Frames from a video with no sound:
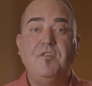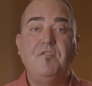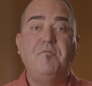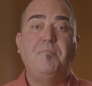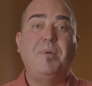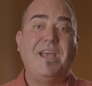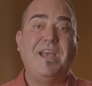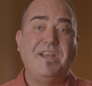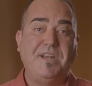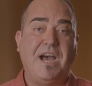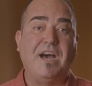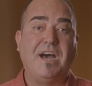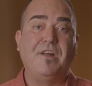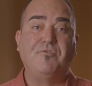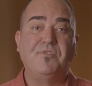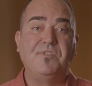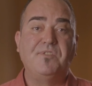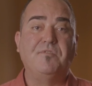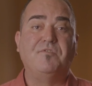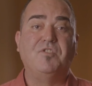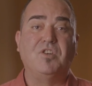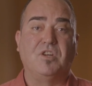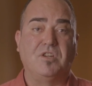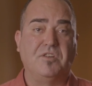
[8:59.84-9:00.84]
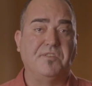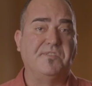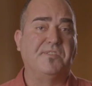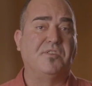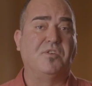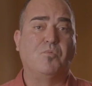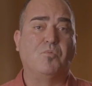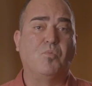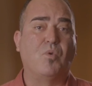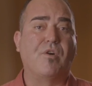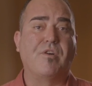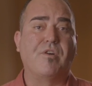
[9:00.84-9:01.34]
you've paid hundreds of dollars on
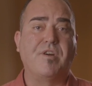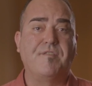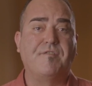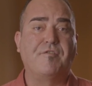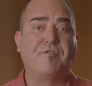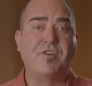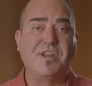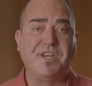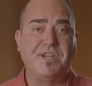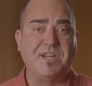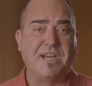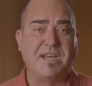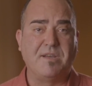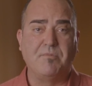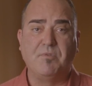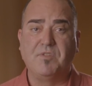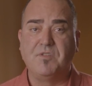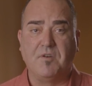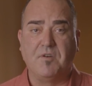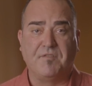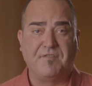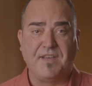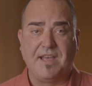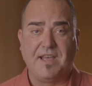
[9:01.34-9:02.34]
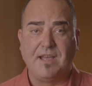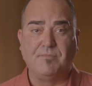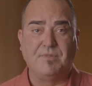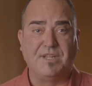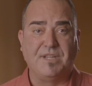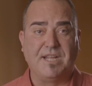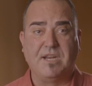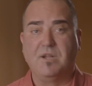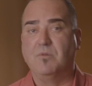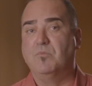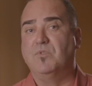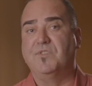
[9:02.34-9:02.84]
a worry-free day with your
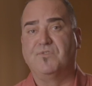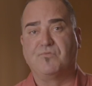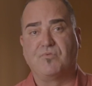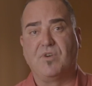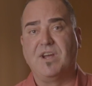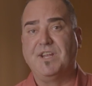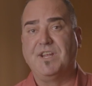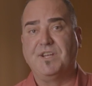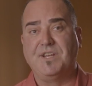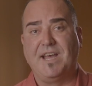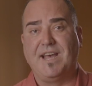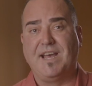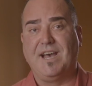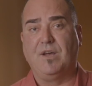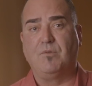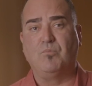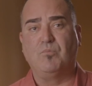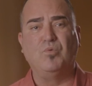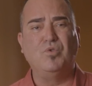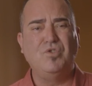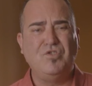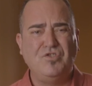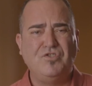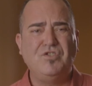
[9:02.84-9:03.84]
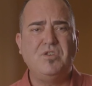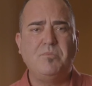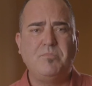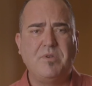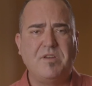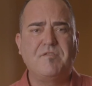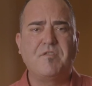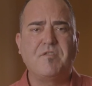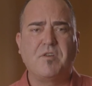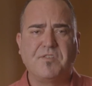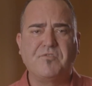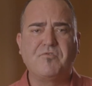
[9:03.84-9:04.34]
family and it was rained out, wouldn't you be
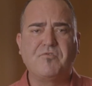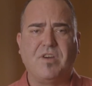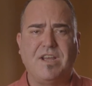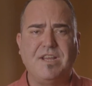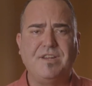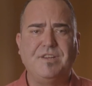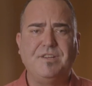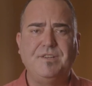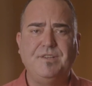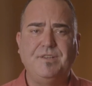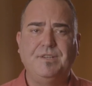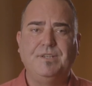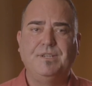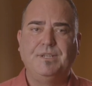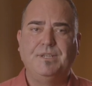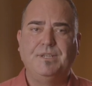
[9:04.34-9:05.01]
frustrated?